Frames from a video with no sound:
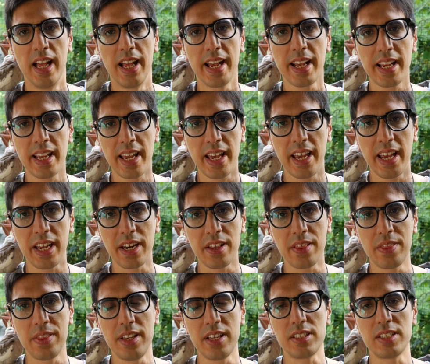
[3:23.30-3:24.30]

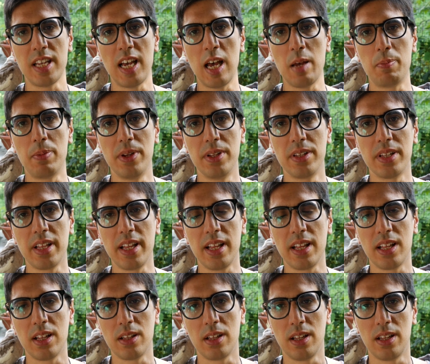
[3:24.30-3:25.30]
Again, this happened
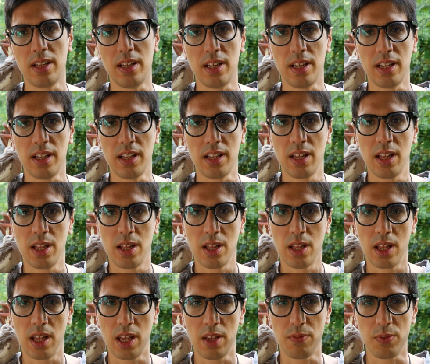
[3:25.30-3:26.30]

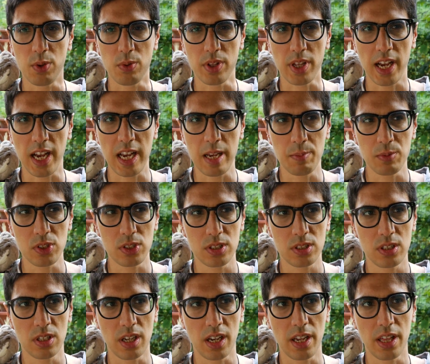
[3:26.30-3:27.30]
a few
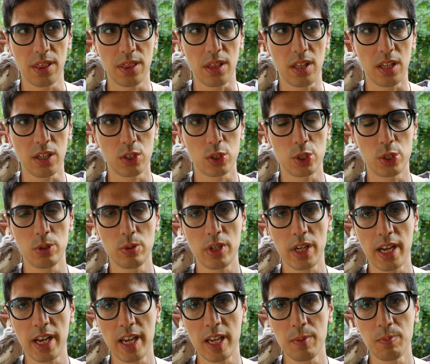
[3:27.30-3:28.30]
times, I think 2
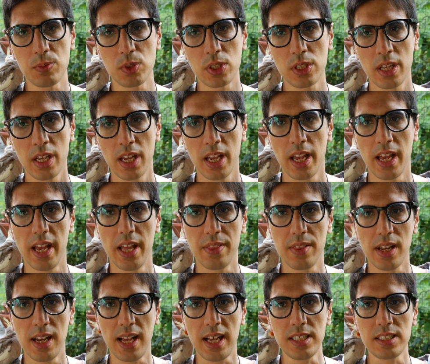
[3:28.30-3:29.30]
times, and
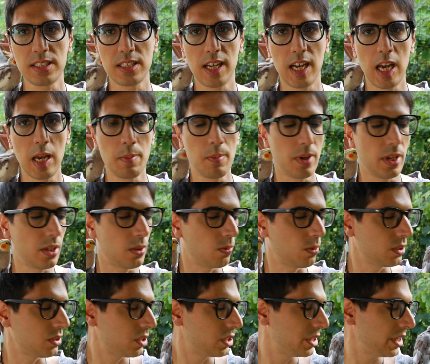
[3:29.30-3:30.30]
the last time it
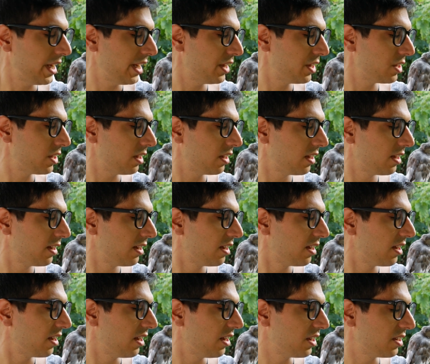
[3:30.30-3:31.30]
was Genji
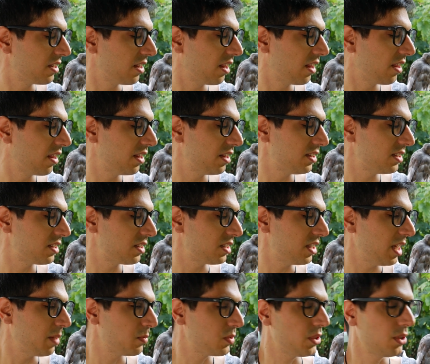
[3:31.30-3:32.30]
in this
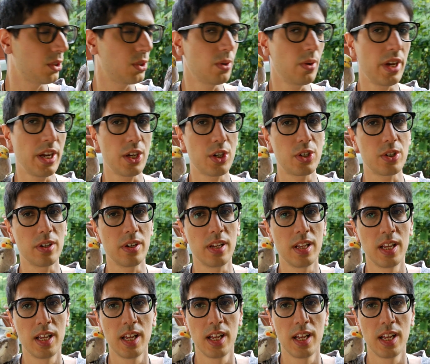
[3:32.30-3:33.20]
same situation.